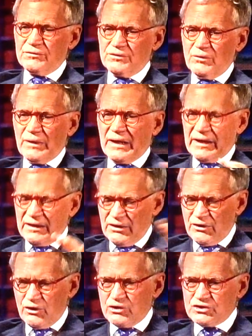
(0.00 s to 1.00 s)
and so we kind of
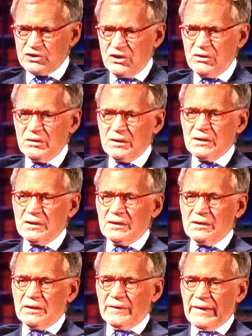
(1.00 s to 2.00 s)
did her show,
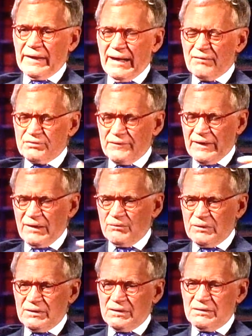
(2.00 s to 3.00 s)
and then after
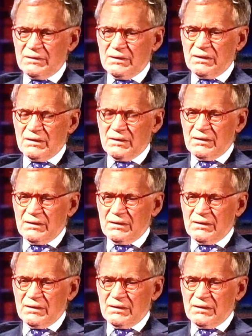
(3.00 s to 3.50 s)
that we did the